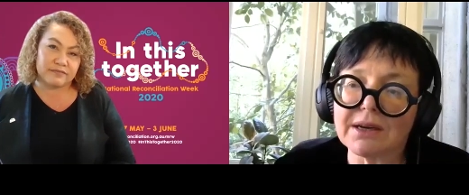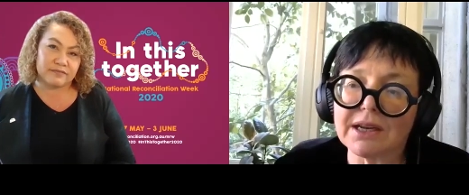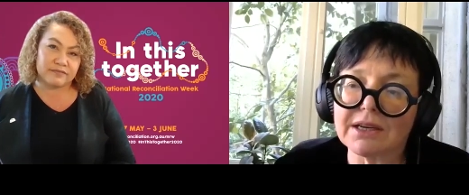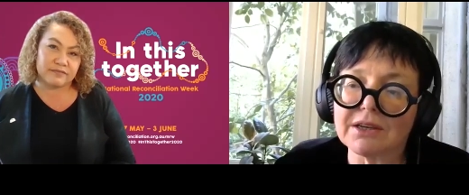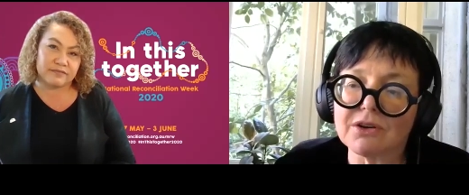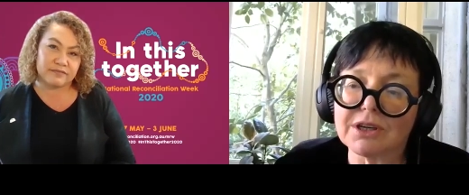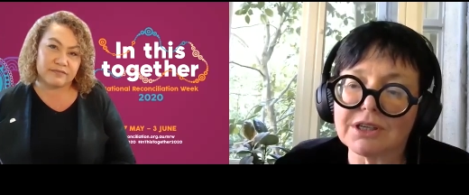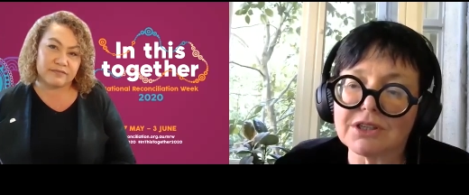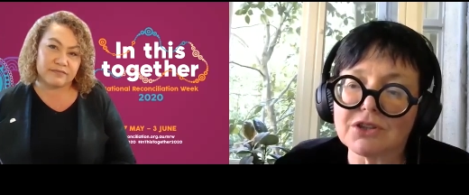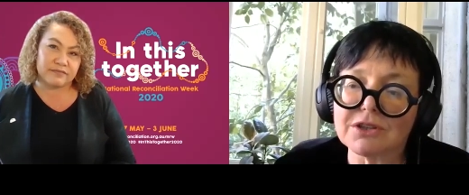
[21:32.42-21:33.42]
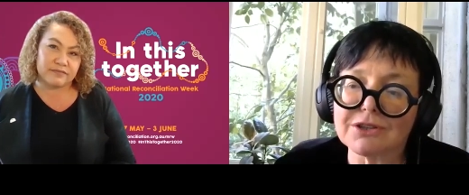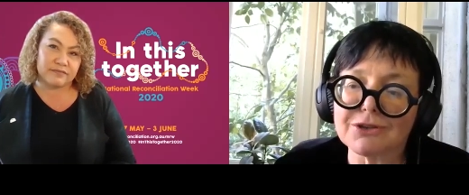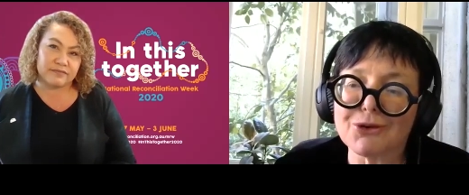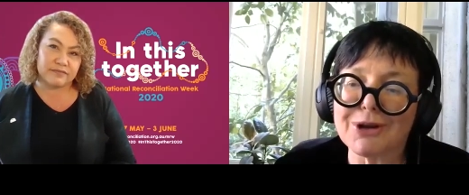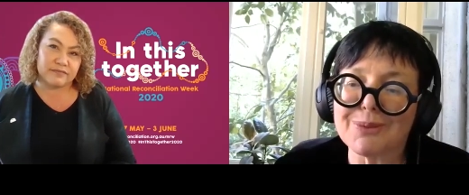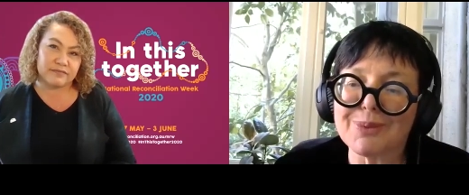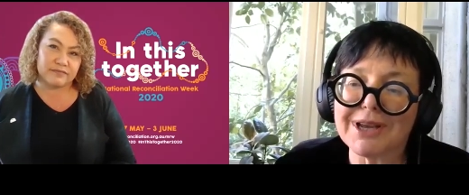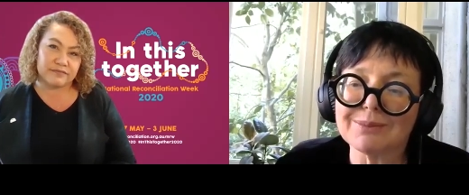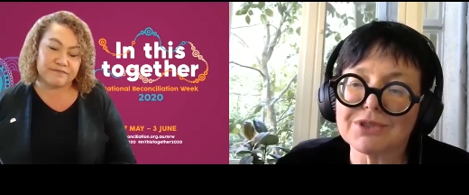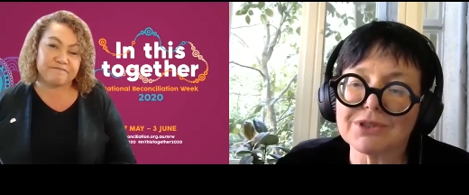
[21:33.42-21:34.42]
Speaker 1: and a non-Indigenous lawyer
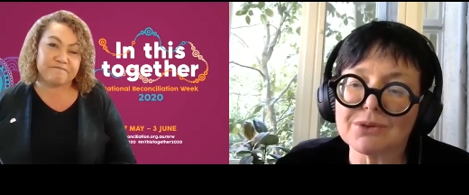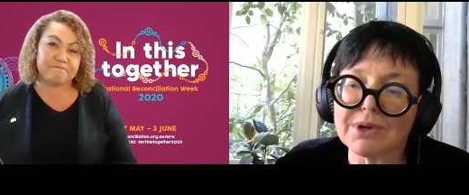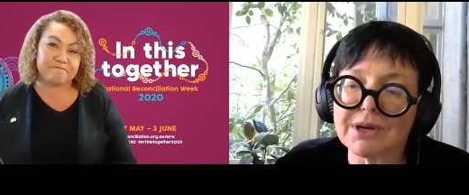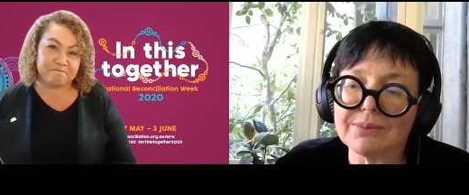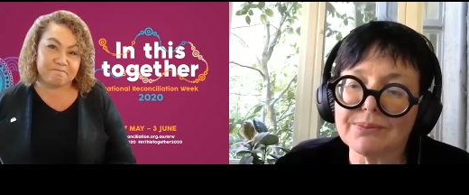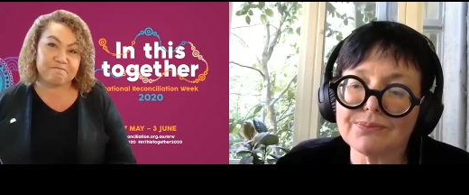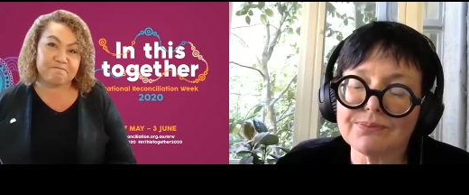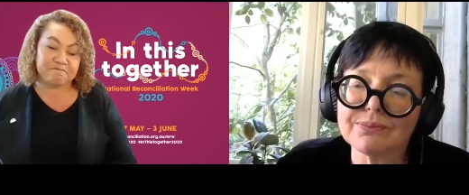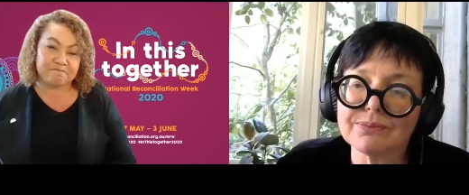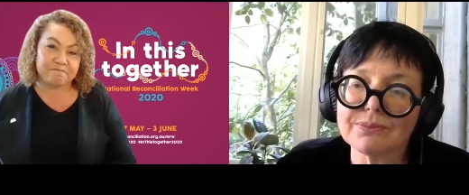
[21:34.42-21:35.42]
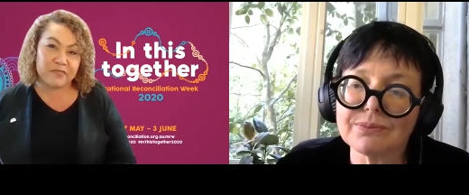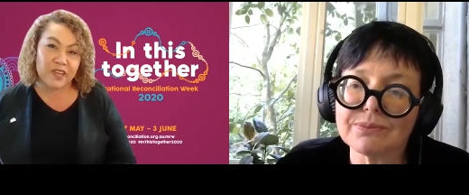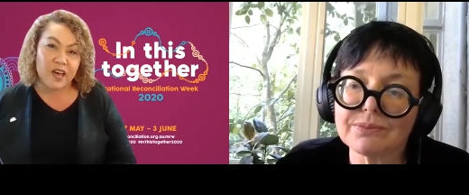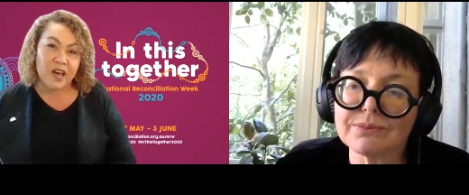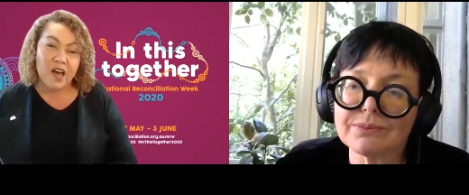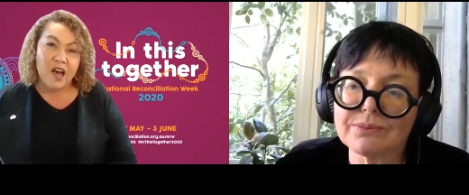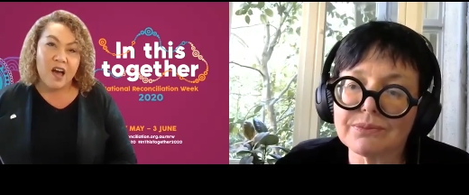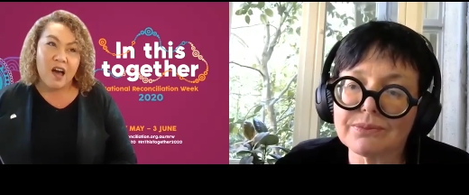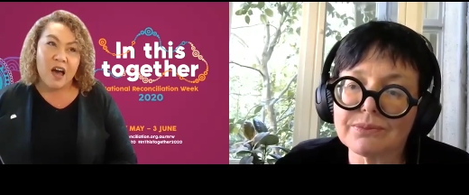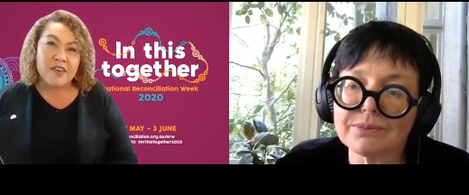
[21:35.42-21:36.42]
perhaps as well?
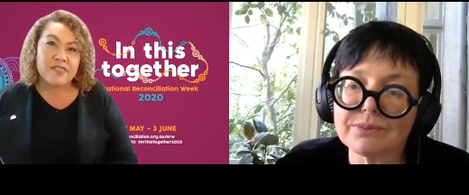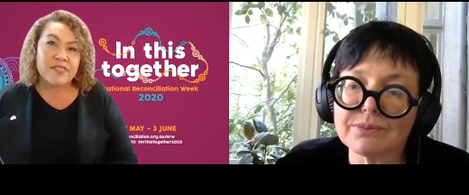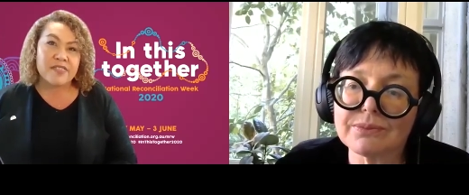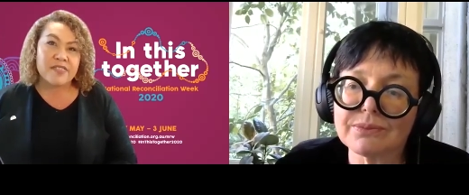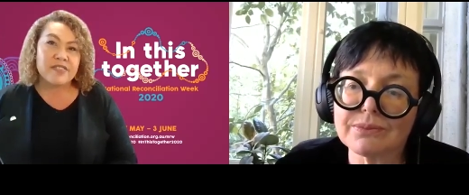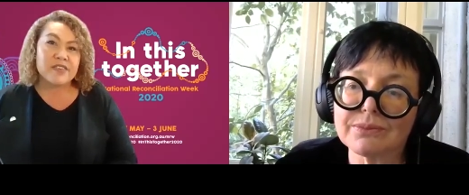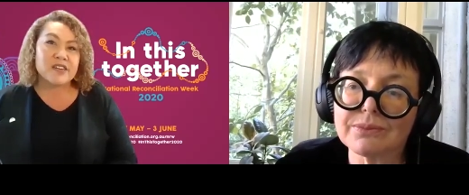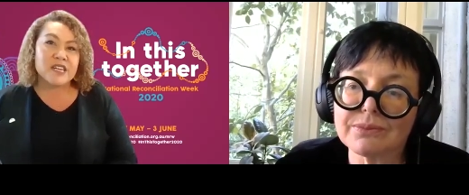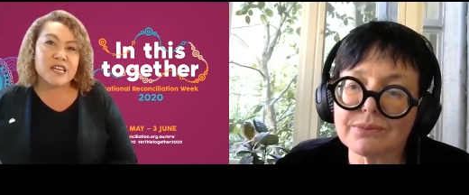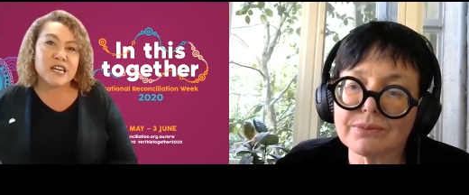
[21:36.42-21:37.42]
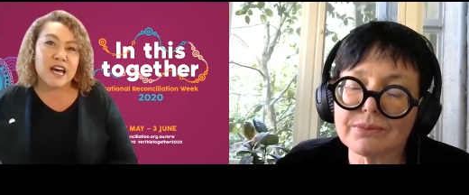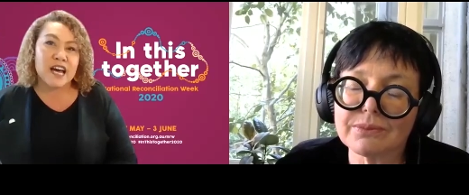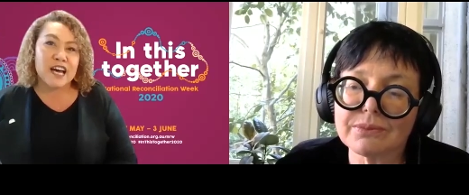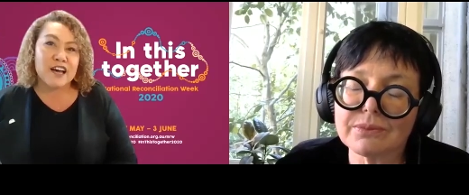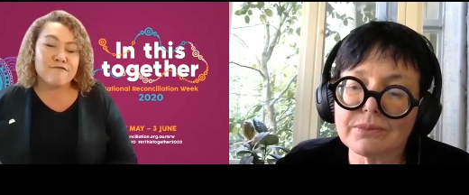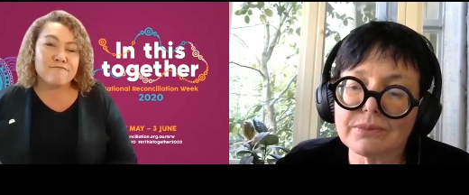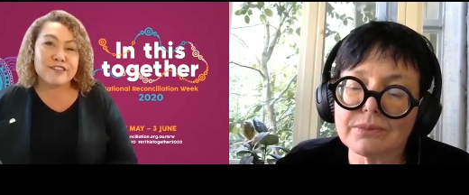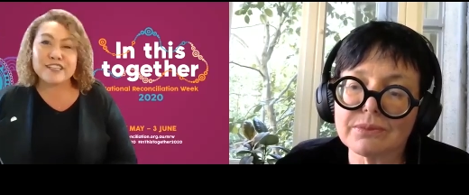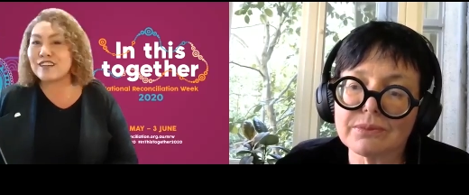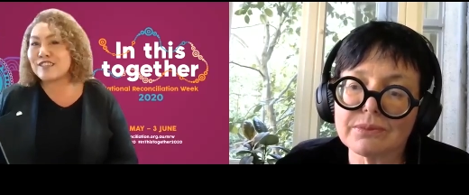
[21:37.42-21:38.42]
Speaker 2: I think uh,
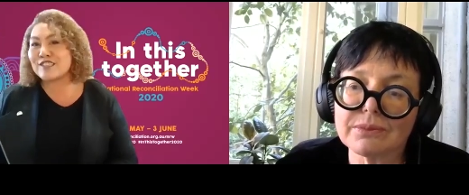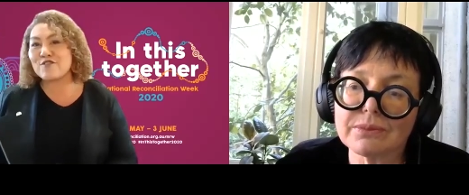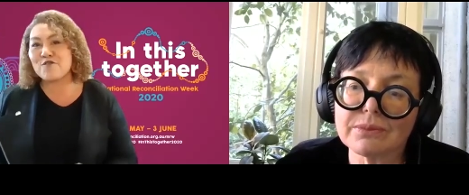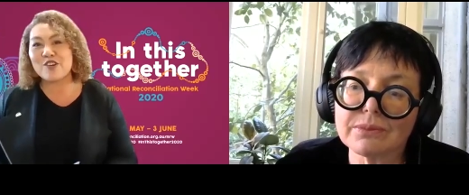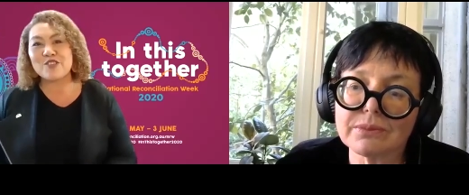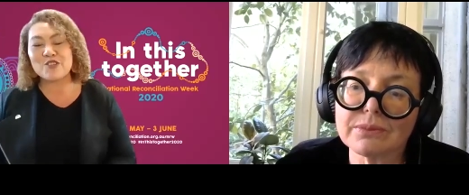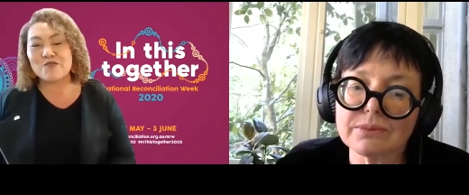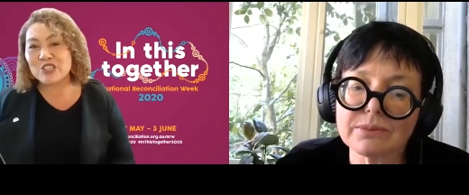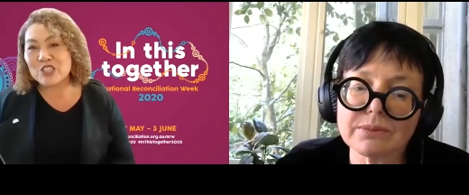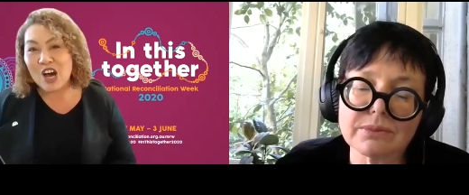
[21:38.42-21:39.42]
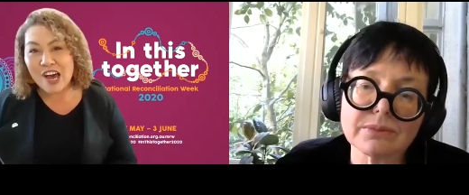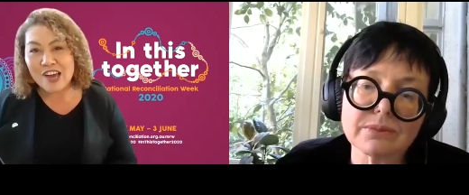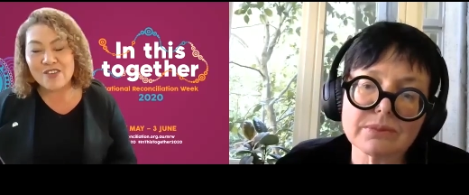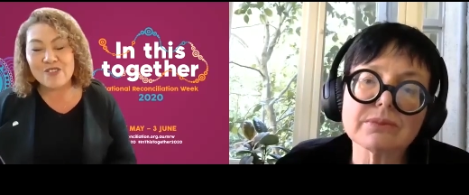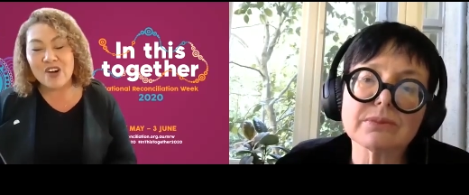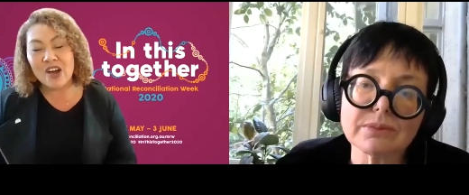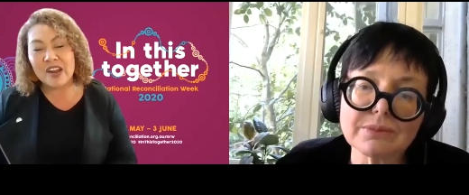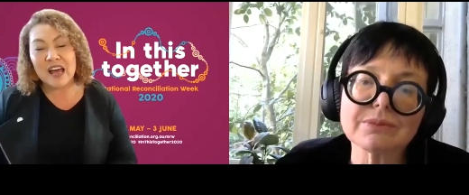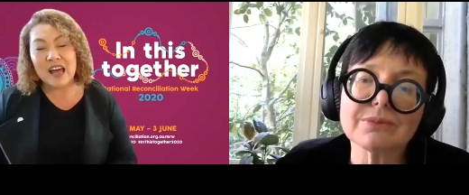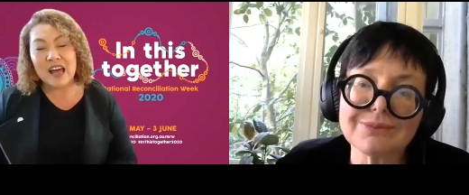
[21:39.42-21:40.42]
regardless of whether you're retired or not,
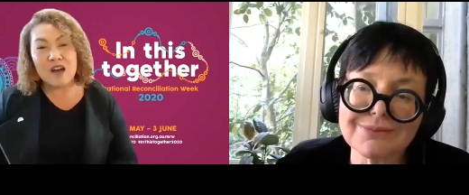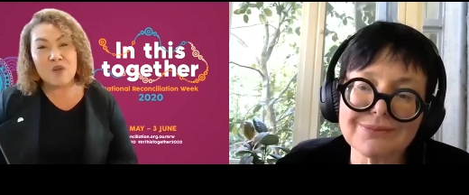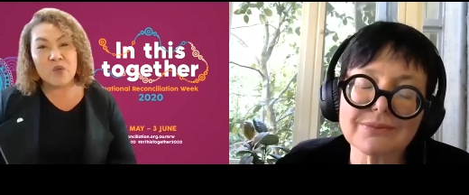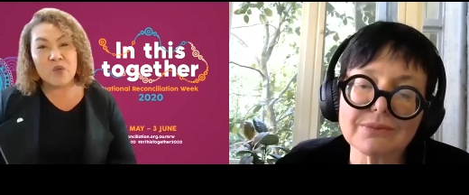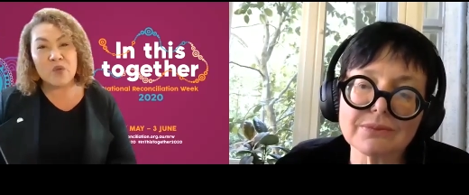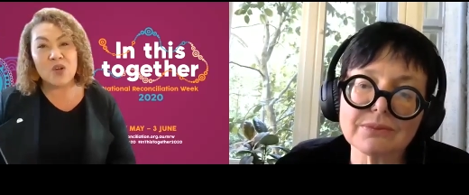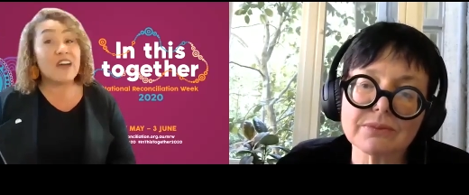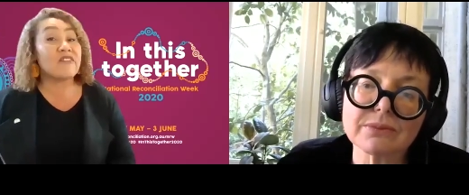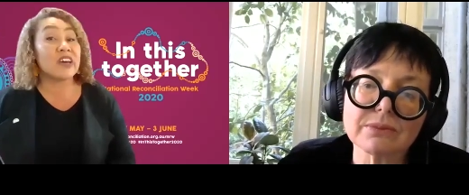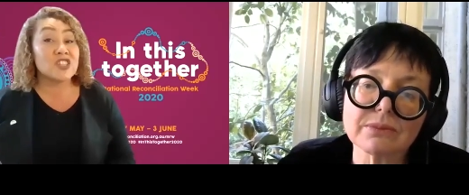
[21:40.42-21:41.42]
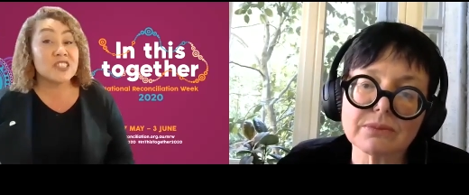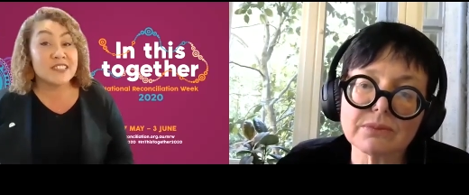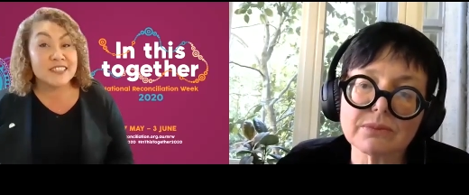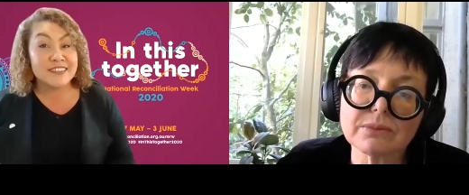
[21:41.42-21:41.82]
uh, we all have agency in our